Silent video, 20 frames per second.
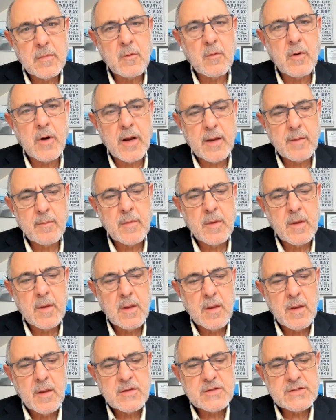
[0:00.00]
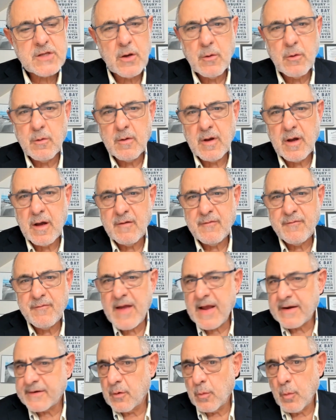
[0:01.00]
Right. So uh,
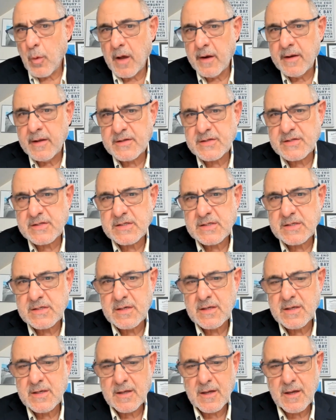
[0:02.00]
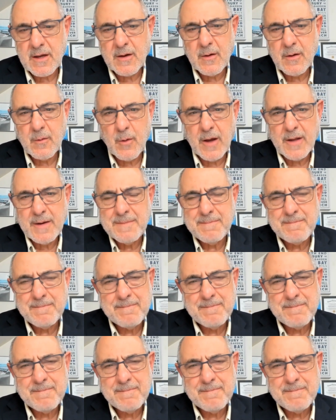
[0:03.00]
factor one is uh, what?